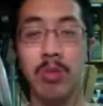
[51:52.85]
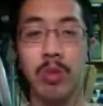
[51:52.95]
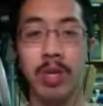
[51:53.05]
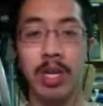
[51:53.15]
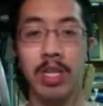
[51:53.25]
1
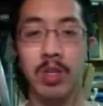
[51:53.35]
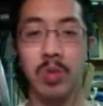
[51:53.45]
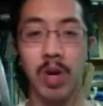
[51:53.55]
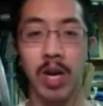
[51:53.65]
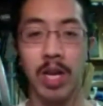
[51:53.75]
8th inch
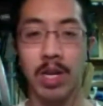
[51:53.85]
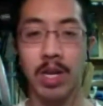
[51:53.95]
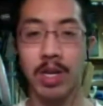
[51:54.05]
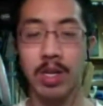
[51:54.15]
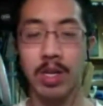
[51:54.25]
wide,
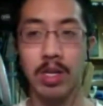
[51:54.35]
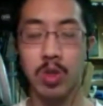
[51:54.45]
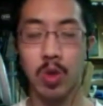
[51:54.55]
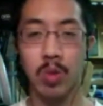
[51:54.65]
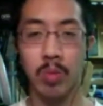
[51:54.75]
and
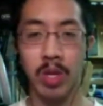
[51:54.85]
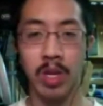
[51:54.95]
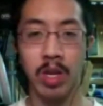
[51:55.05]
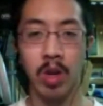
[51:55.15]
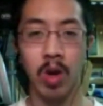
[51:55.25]
soak them
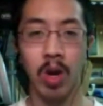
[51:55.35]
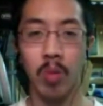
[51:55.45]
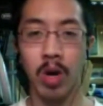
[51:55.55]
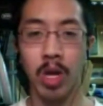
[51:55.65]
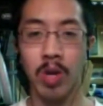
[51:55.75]
in
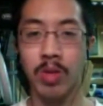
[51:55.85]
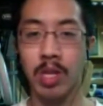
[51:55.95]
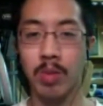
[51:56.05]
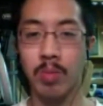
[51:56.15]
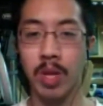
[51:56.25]
hot water, and
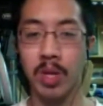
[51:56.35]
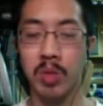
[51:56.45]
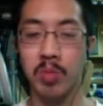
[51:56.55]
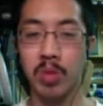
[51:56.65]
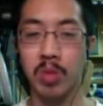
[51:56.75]
then bend
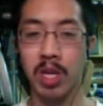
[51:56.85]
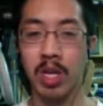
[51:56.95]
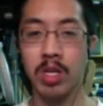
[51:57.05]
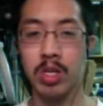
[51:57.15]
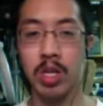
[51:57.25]
them
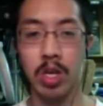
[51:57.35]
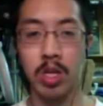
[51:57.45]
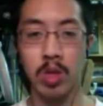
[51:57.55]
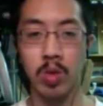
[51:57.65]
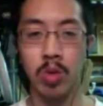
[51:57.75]
and
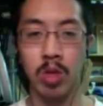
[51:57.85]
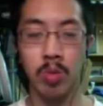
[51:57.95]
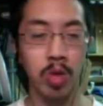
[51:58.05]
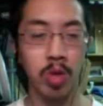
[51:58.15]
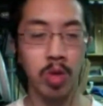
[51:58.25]
glue
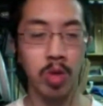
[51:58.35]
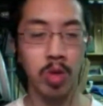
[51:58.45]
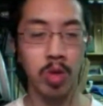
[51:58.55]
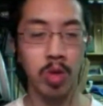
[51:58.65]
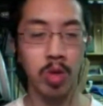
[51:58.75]
them where they meet.